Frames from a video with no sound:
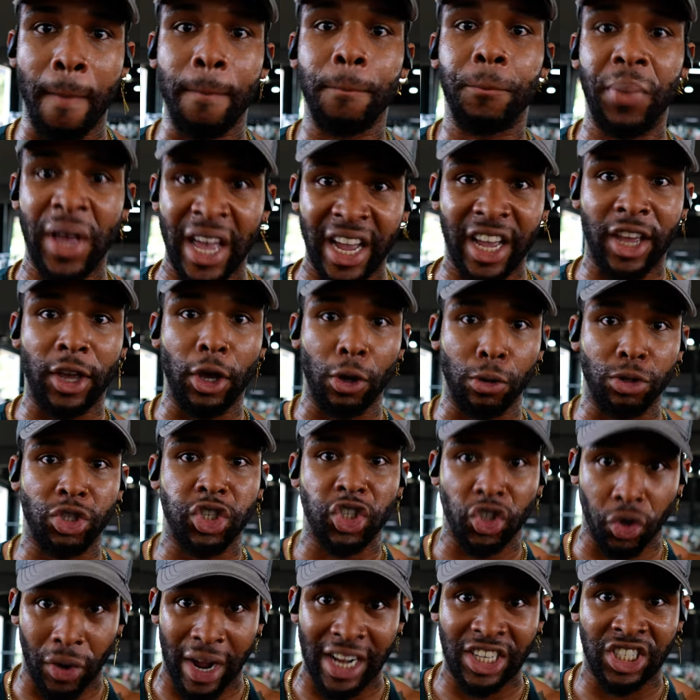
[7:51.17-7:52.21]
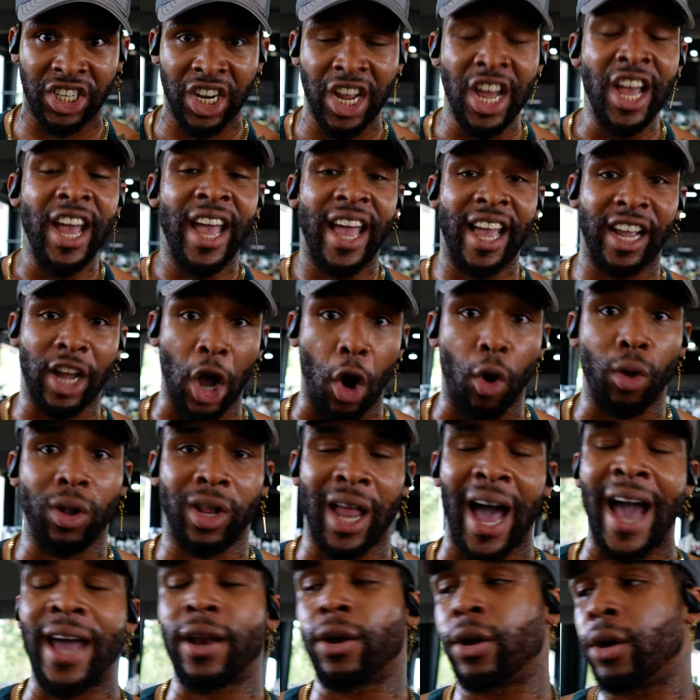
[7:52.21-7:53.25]
big, huge stretch and go
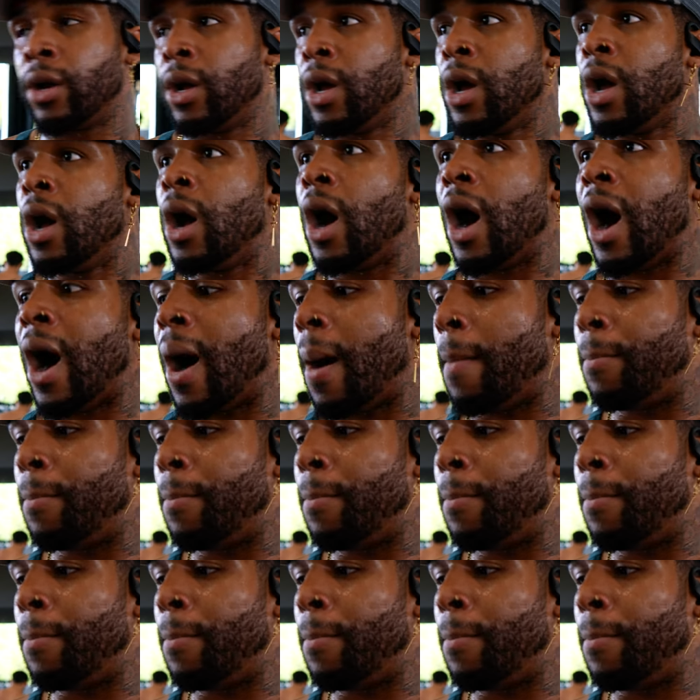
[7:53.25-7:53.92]
lighter. Um,